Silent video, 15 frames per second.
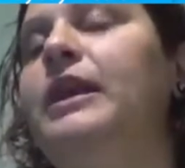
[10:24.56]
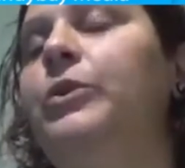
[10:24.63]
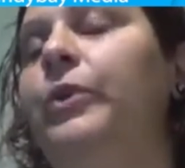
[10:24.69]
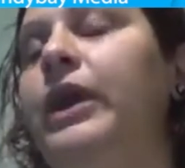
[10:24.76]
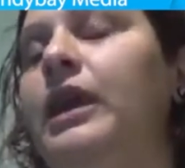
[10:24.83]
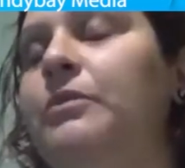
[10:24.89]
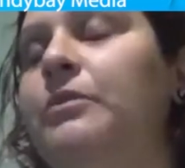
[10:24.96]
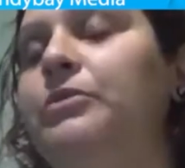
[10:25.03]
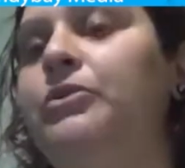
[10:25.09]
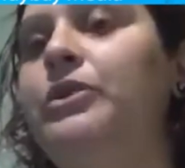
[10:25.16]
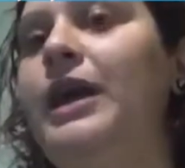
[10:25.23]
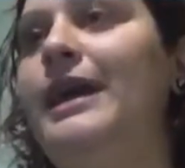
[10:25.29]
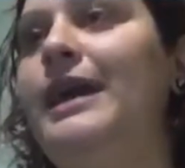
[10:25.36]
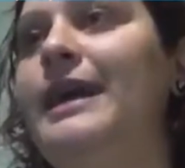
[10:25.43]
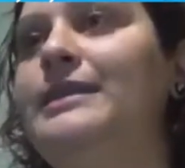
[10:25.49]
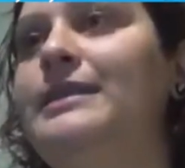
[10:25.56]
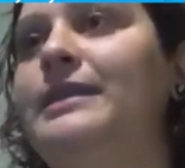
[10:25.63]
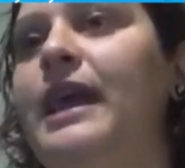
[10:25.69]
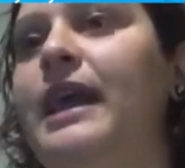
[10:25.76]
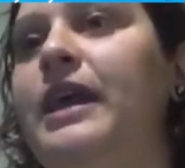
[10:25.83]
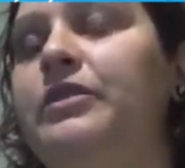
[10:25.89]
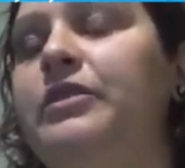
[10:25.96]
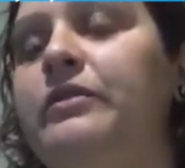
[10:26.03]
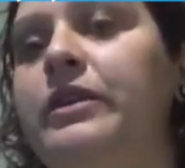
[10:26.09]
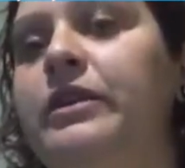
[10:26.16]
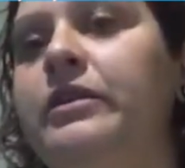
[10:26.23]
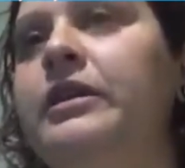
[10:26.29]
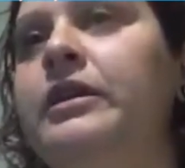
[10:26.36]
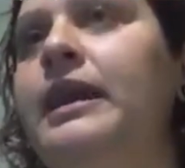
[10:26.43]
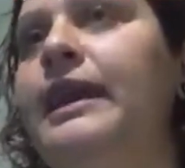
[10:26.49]
that we could put our heads together and
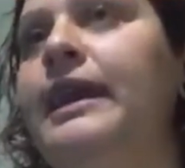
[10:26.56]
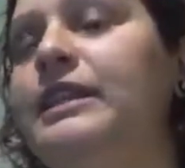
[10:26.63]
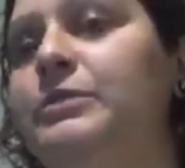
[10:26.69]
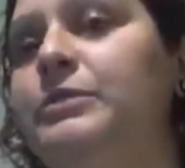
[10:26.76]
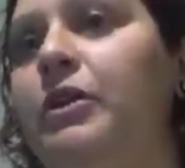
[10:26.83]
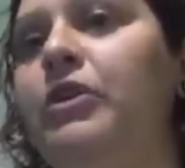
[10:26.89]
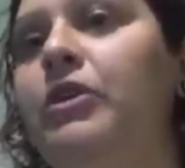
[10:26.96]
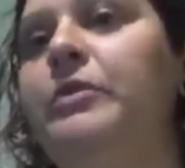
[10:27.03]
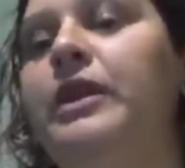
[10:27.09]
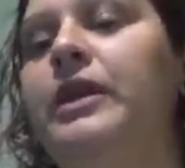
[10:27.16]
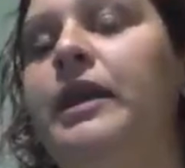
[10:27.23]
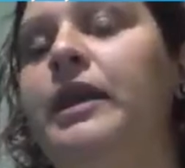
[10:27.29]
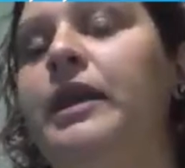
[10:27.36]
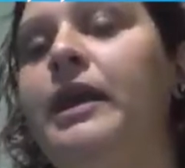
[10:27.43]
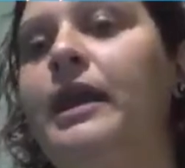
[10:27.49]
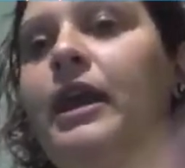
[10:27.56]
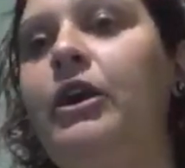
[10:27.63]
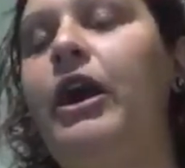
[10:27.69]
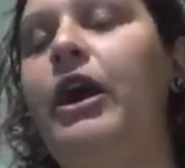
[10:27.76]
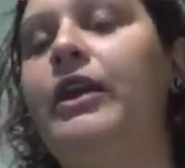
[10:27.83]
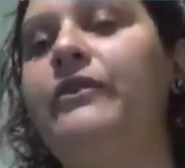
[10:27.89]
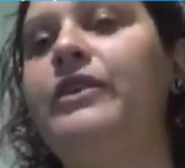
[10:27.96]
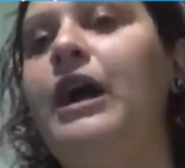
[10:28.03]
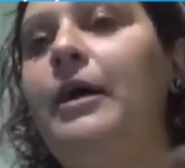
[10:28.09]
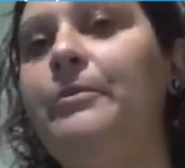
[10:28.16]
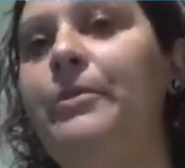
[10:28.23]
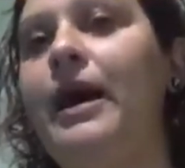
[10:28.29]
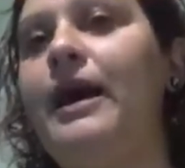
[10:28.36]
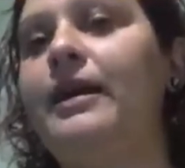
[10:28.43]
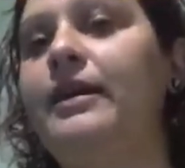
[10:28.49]
experiment and kind of
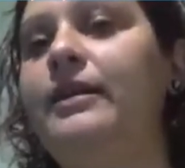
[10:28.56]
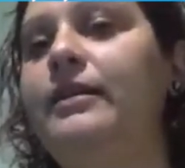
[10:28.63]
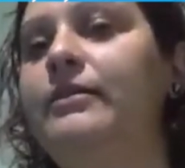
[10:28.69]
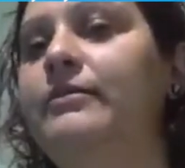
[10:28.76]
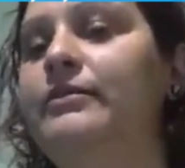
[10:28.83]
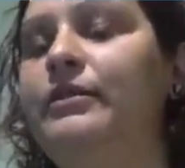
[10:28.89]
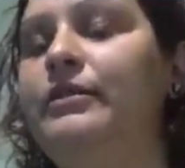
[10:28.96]
come back and,